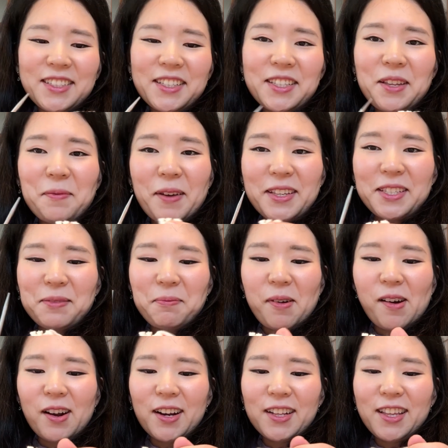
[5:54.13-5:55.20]
is the best
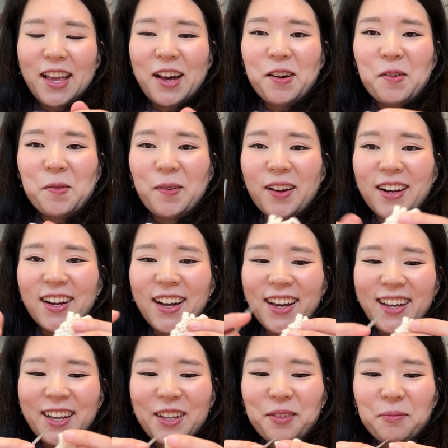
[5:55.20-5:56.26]
part now where I
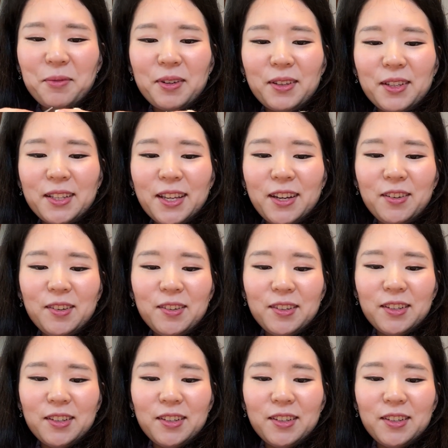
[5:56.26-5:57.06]
can pull it out.